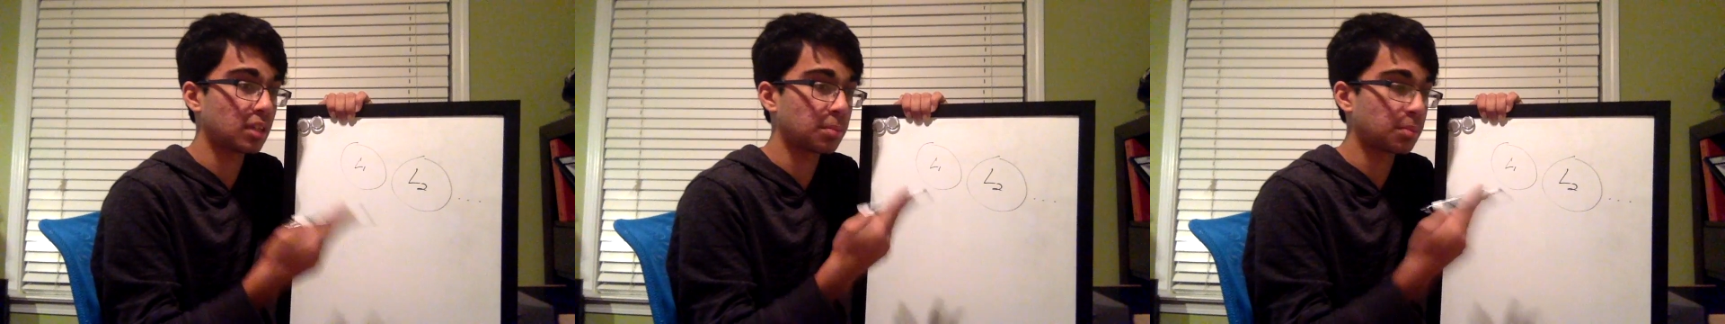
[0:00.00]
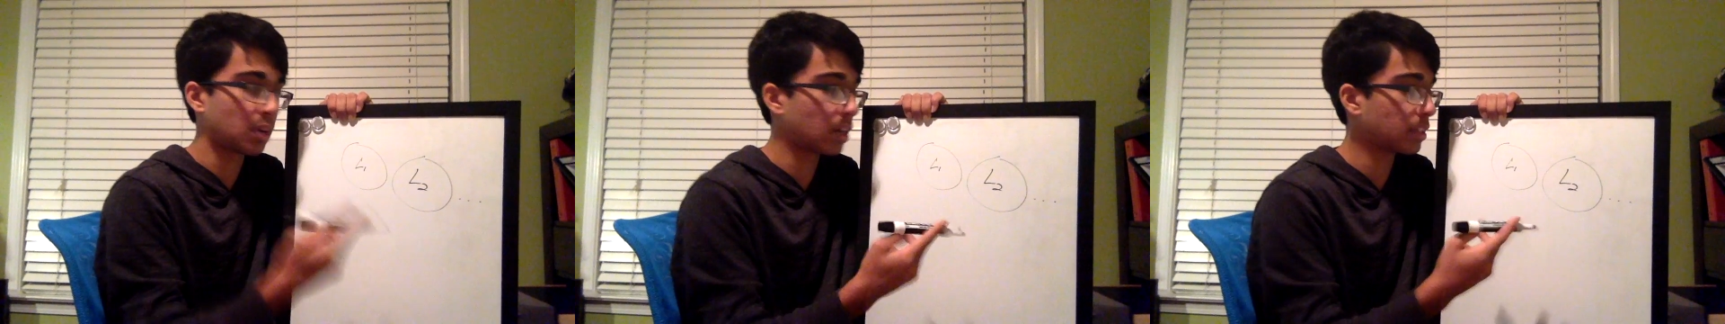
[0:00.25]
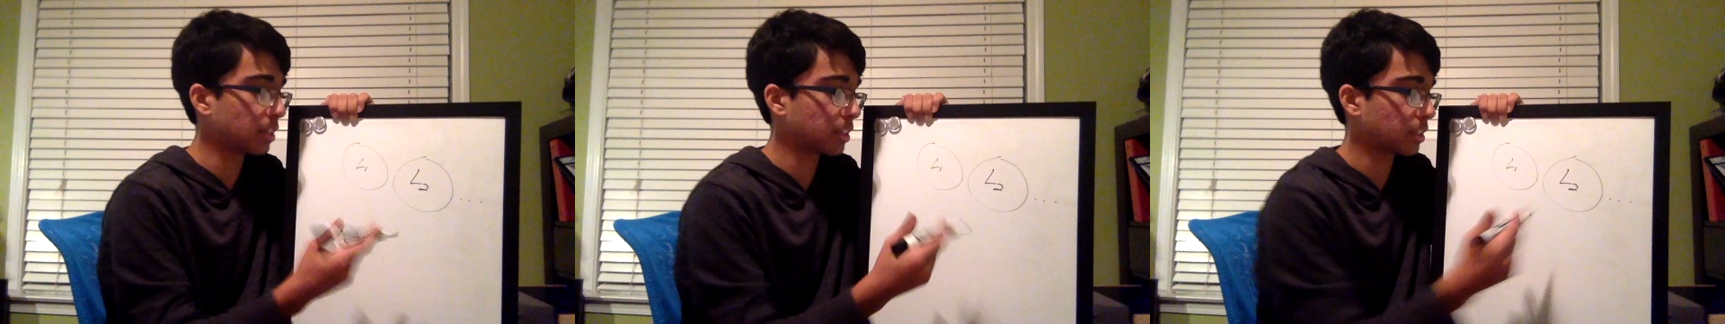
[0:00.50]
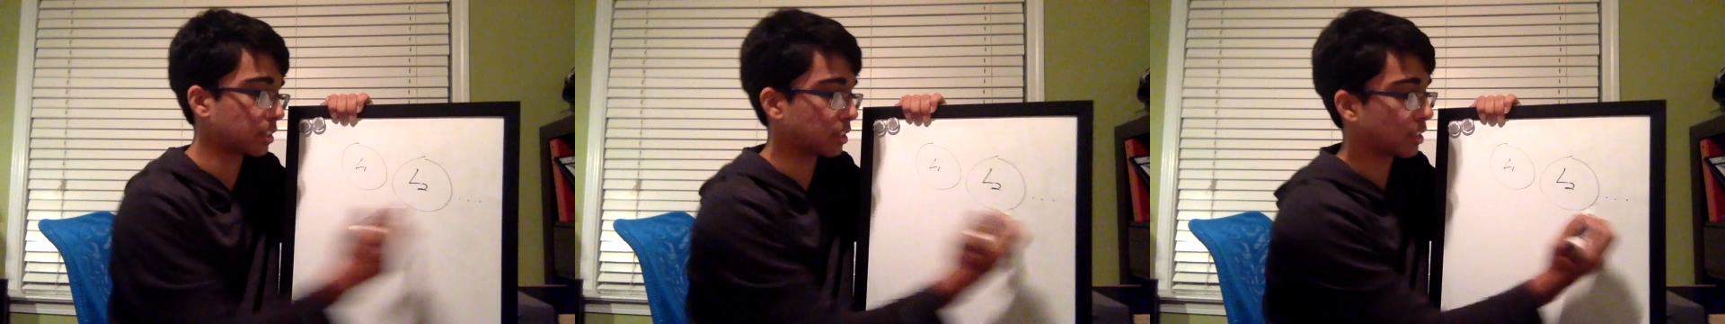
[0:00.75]
a
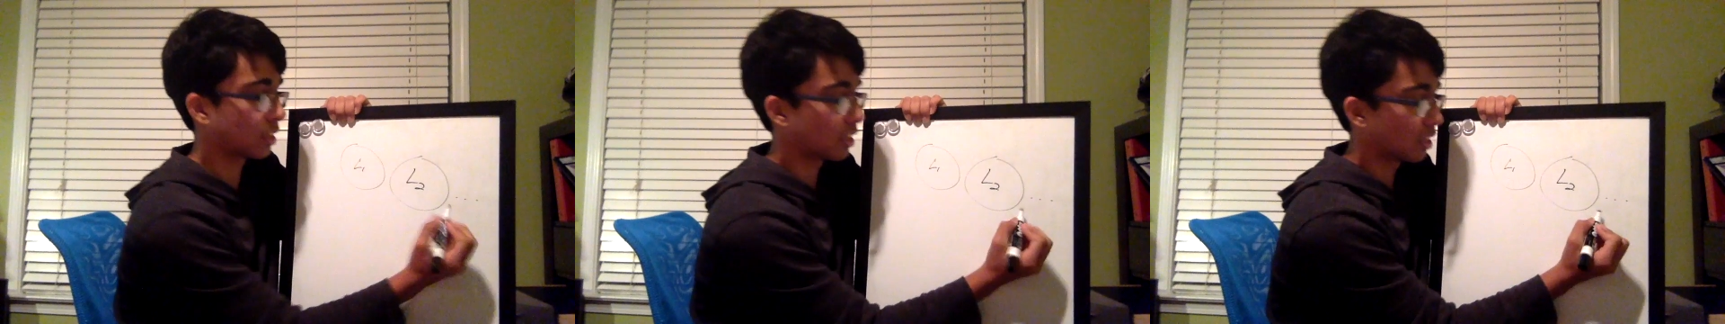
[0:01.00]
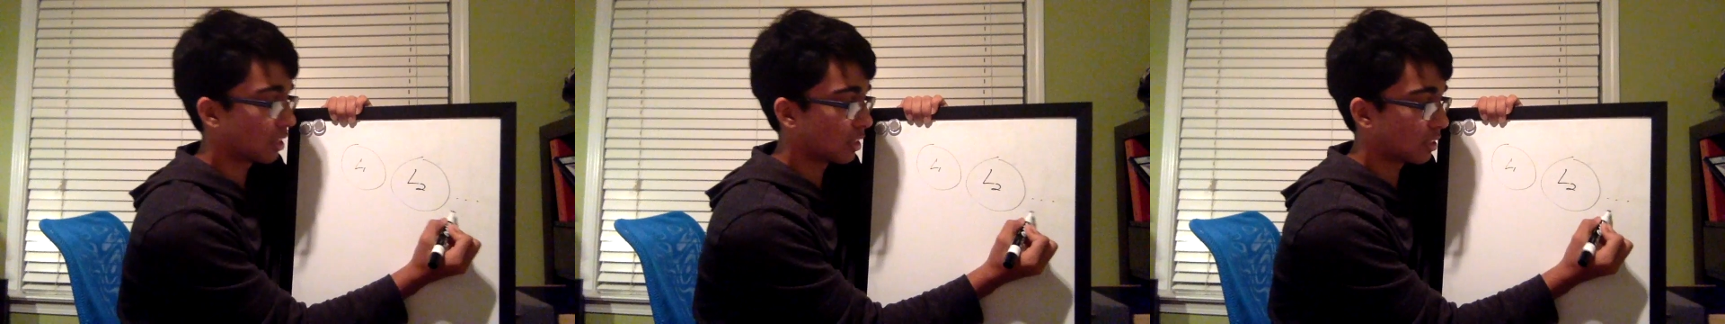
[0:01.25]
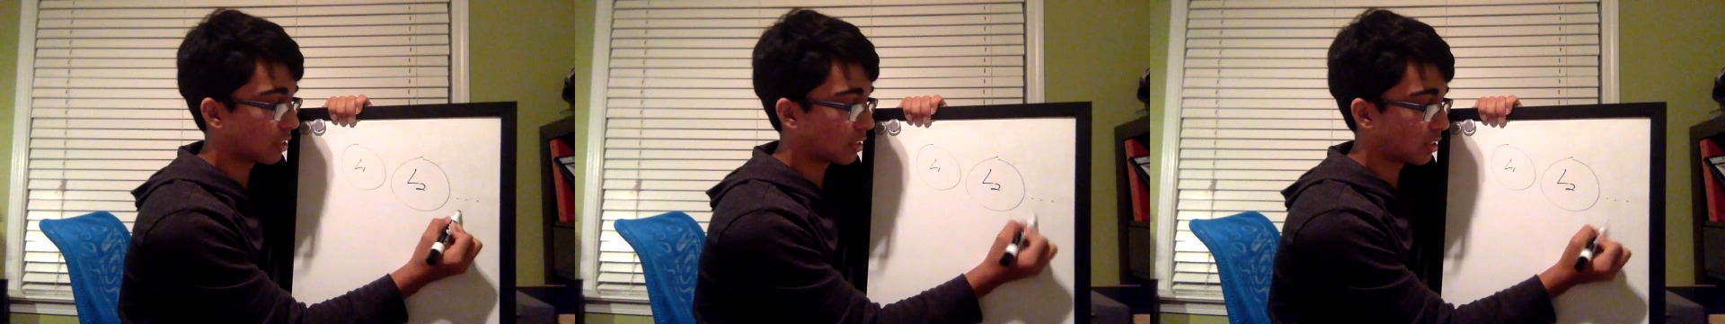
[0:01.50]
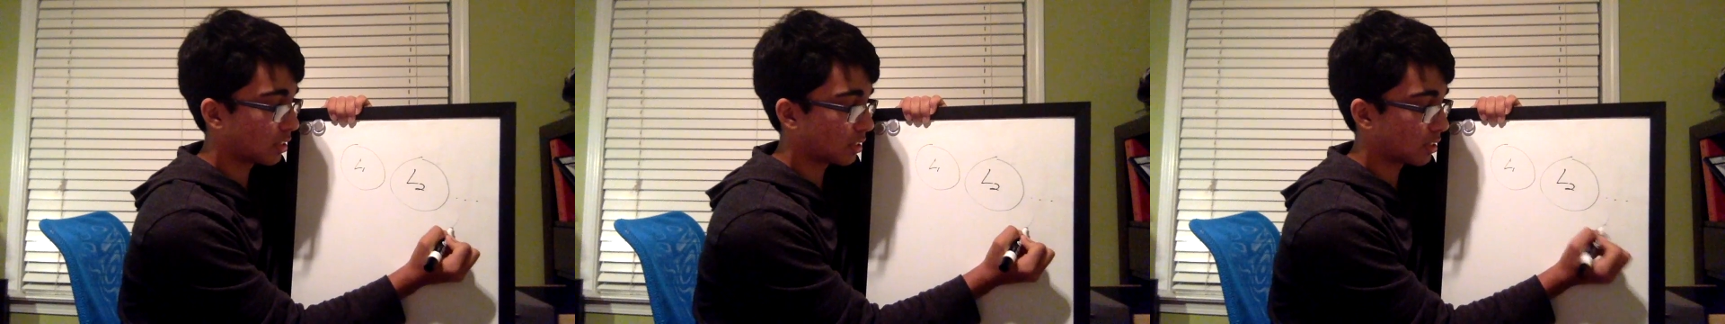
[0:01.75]
product
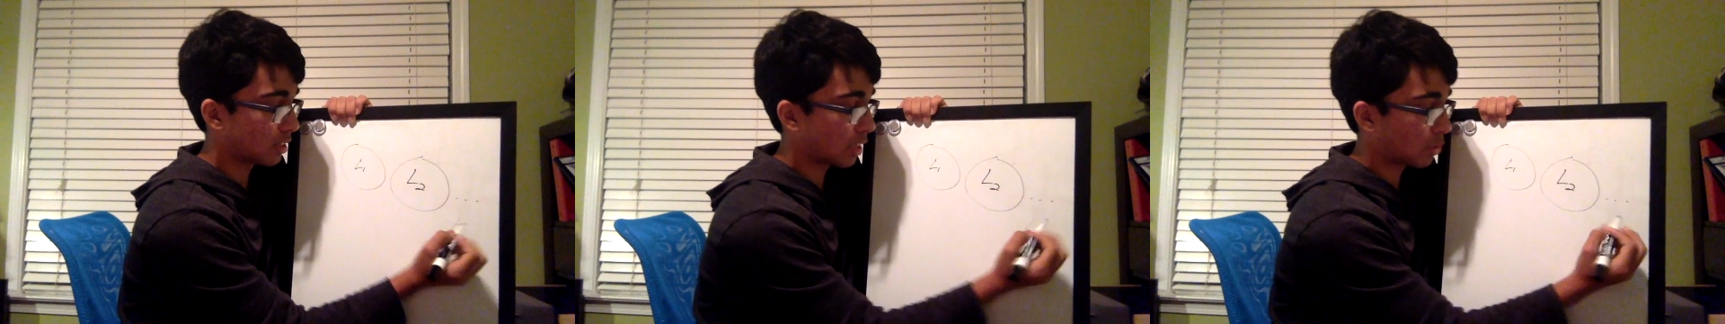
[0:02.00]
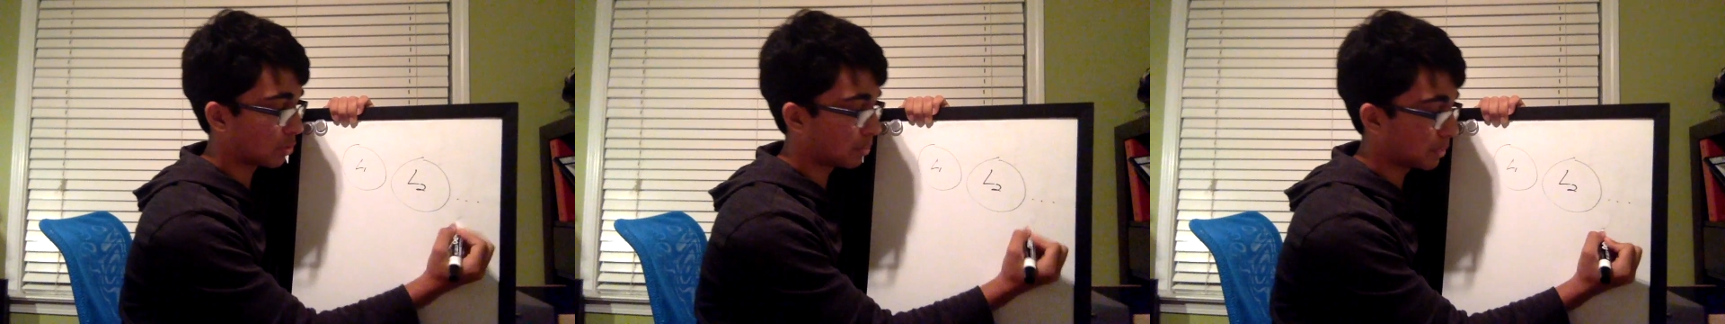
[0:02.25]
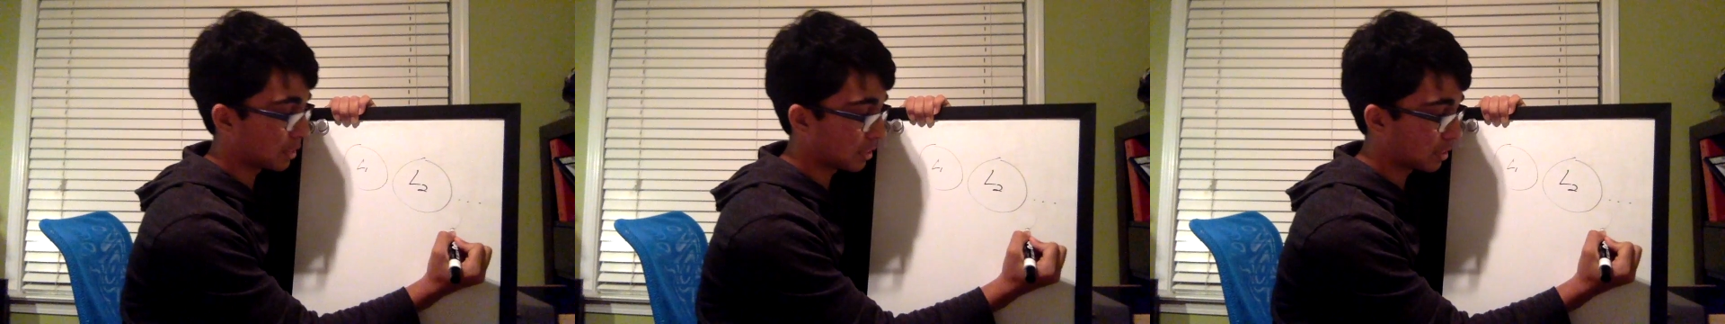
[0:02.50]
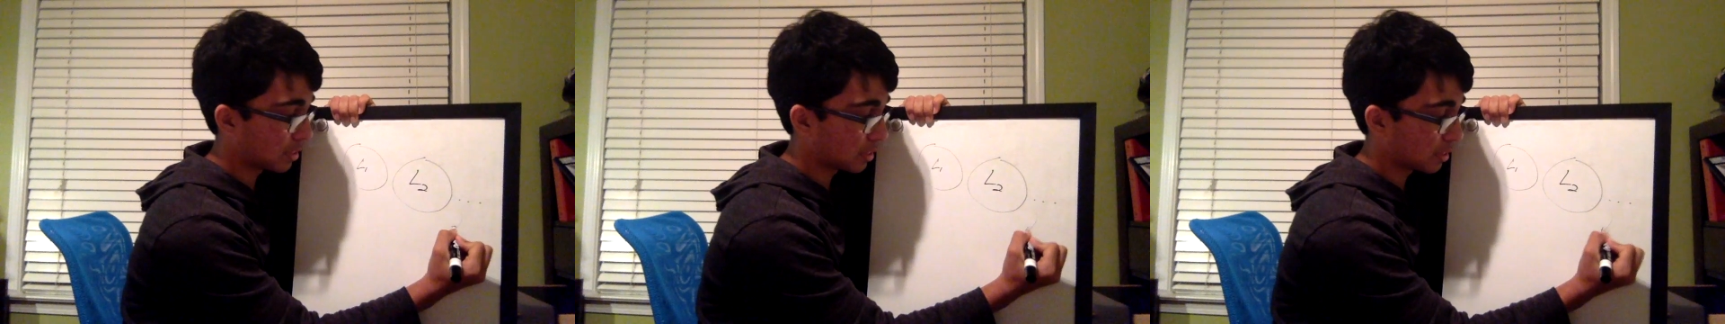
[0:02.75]
that would be